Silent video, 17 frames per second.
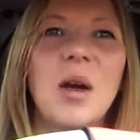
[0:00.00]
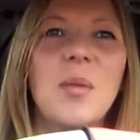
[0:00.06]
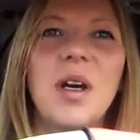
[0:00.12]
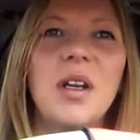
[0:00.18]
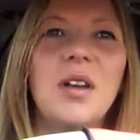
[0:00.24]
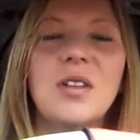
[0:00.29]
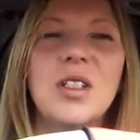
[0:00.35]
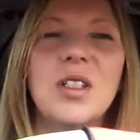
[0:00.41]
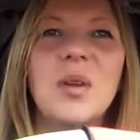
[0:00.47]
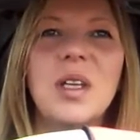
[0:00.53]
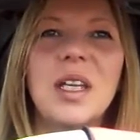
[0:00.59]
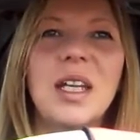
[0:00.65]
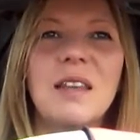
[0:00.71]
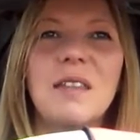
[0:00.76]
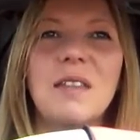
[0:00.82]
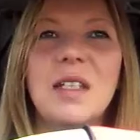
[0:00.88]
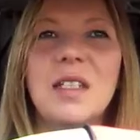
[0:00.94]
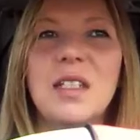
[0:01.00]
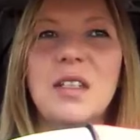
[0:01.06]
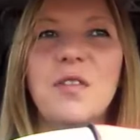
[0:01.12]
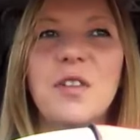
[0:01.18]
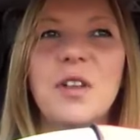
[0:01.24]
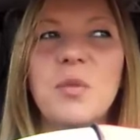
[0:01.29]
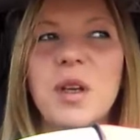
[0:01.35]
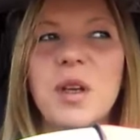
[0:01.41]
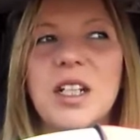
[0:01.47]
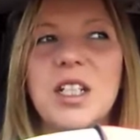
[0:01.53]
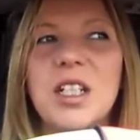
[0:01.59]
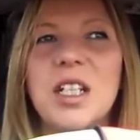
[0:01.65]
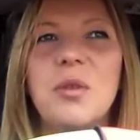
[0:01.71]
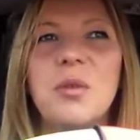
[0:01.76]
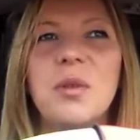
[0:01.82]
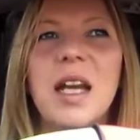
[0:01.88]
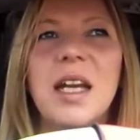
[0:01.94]
By not doing anything different, we're
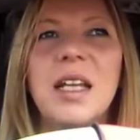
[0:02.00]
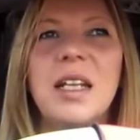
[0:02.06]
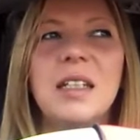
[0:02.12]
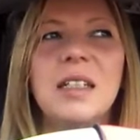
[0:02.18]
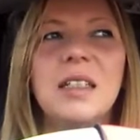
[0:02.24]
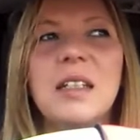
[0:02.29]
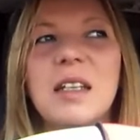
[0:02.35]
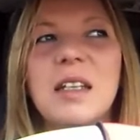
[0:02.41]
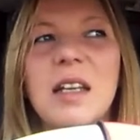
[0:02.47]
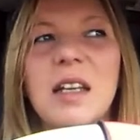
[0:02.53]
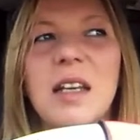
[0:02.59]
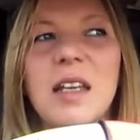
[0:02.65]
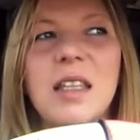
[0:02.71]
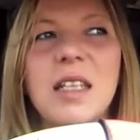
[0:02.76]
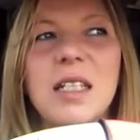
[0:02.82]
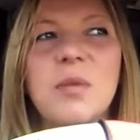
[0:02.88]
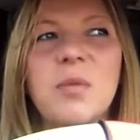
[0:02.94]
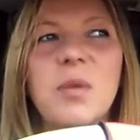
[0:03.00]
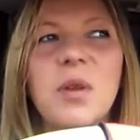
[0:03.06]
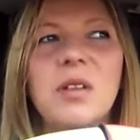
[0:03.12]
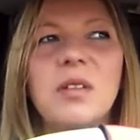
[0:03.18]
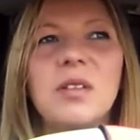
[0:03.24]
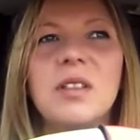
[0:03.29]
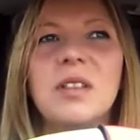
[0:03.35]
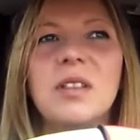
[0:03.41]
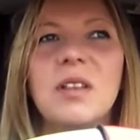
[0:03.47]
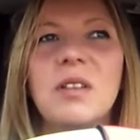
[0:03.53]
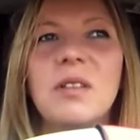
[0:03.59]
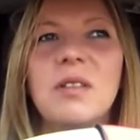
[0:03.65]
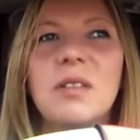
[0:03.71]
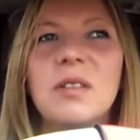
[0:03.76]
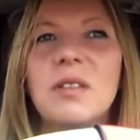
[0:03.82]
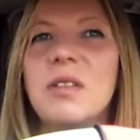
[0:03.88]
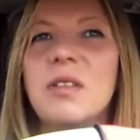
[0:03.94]
actually creating this world
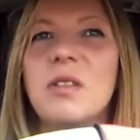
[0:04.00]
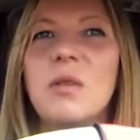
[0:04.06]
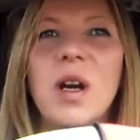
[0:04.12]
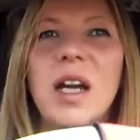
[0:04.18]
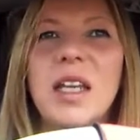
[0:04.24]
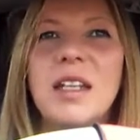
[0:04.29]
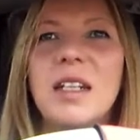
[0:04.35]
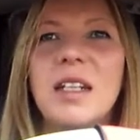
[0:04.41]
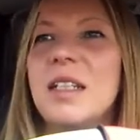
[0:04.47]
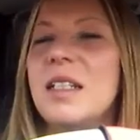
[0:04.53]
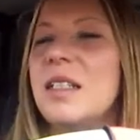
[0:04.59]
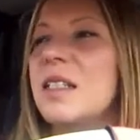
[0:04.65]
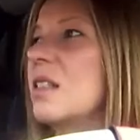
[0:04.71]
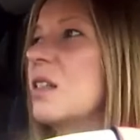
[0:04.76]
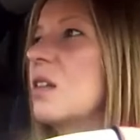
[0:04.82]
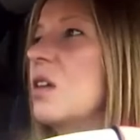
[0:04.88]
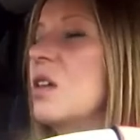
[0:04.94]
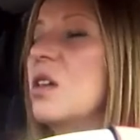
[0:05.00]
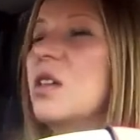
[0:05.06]
the way that it is.